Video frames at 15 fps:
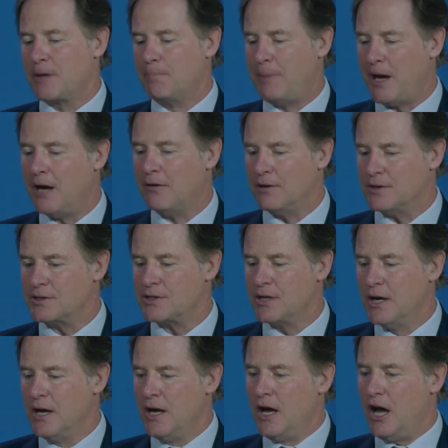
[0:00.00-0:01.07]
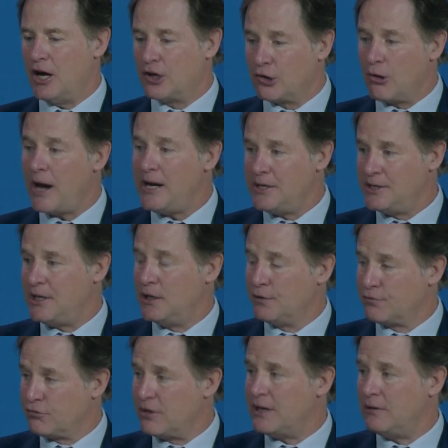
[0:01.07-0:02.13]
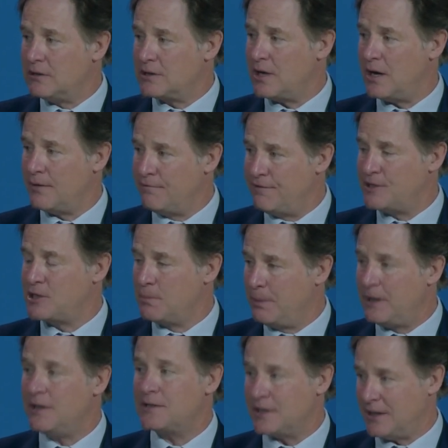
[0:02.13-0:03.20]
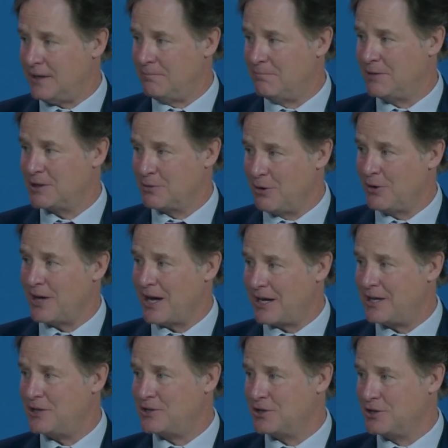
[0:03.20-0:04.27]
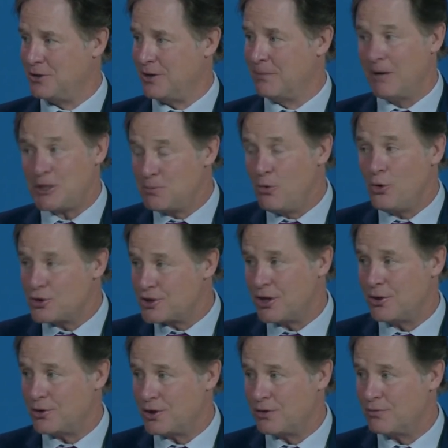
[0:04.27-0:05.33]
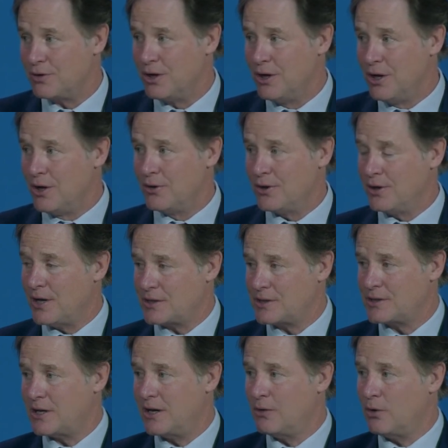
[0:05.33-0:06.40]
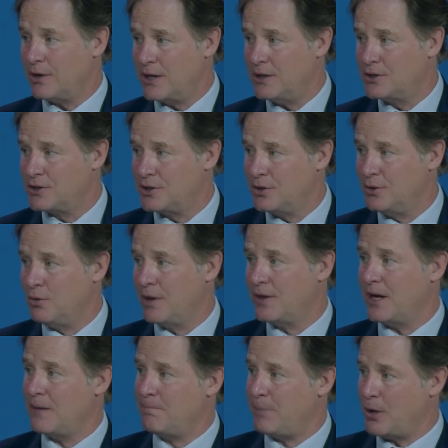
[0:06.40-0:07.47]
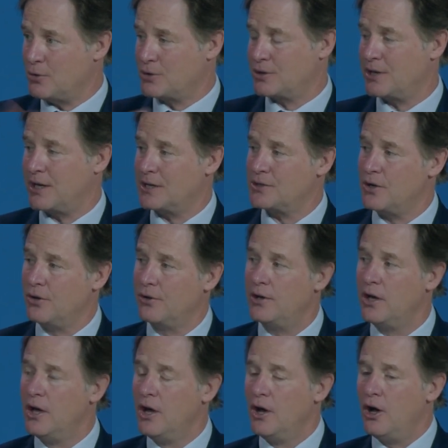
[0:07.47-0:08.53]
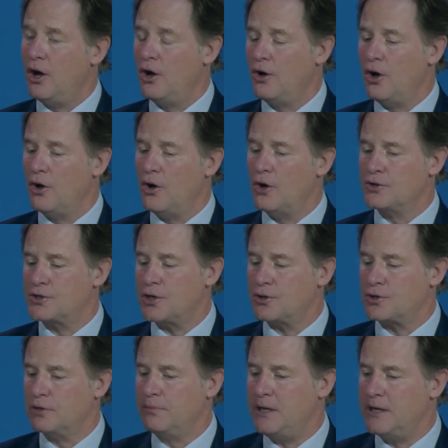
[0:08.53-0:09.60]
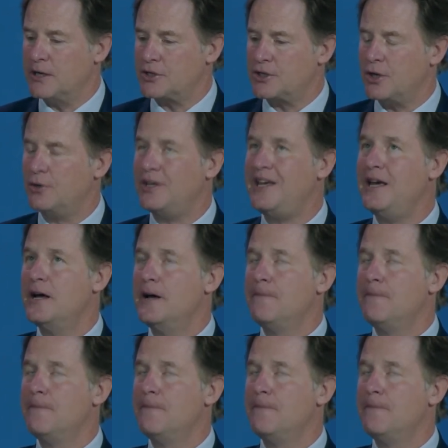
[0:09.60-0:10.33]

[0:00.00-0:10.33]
parents a great deal of real-time visibility to what their kids are doing, much more so than, than necessarily what kids do when they post things on, on, on social media. So the,